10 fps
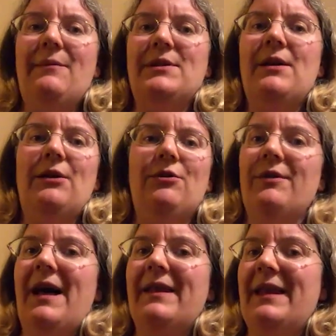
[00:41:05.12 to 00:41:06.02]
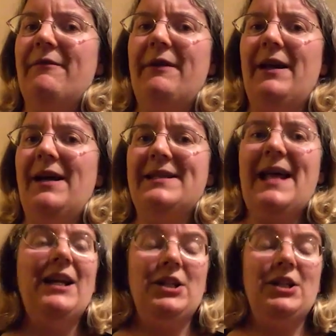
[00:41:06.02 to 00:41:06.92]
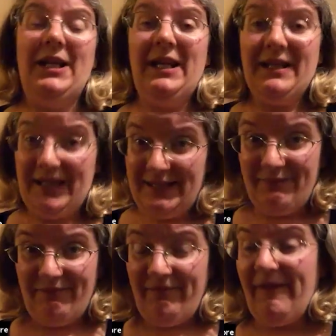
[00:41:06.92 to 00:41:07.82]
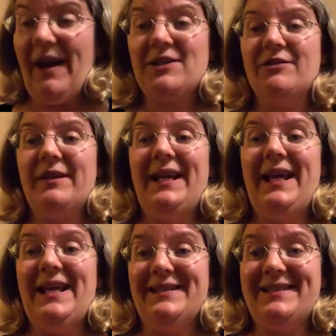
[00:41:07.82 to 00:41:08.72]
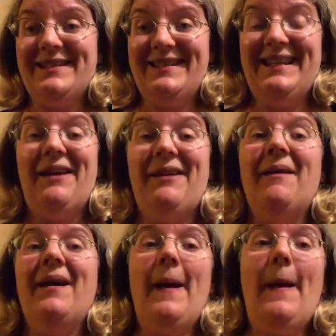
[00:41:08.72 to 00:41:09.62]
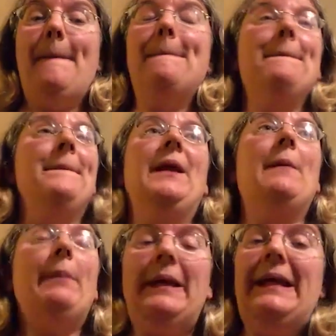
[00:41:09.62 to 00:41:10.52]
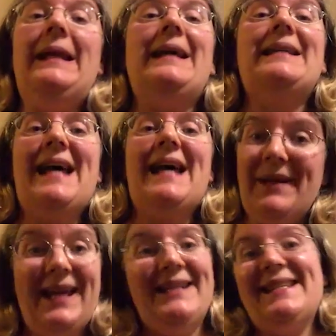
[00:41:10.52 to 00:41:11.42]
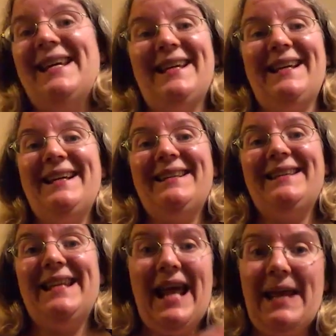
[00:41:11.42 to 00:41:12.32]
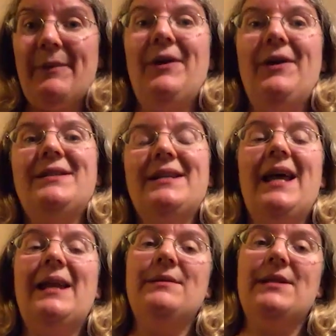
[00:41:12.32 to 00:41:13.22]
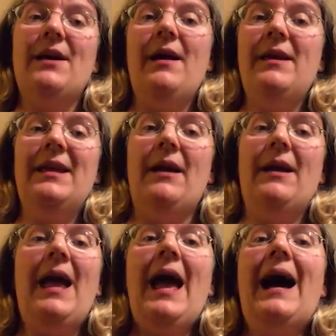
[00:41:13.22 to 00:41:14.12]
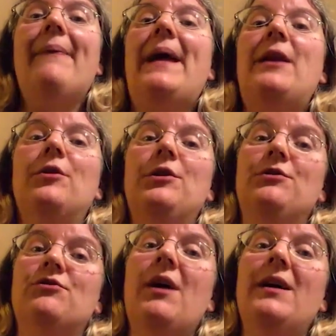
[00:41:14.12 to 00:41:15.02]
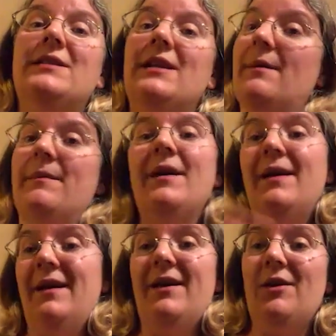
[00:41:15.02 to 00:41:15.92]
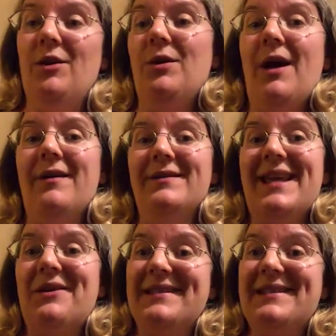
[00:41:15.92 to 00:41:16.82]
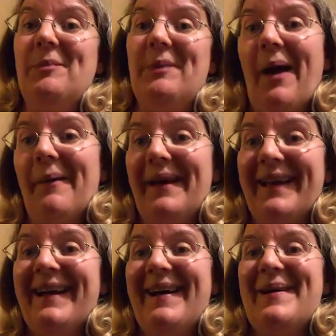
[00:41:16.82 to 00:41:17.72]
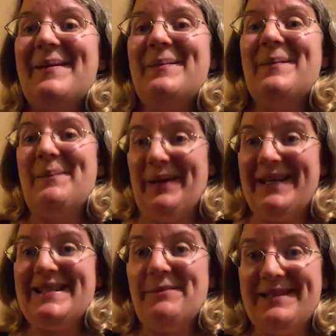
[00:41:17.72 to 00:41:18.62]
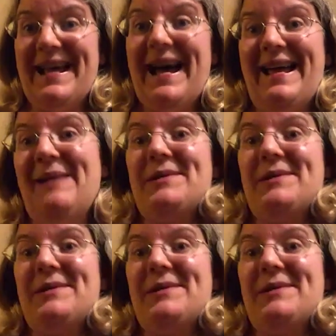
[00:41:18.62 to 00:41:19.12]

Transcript: it was only through that they realized, actually, this factory is, completely contaminating the neighborhood. And it was, had they not used tritium, who knows, they could still be going, because it was that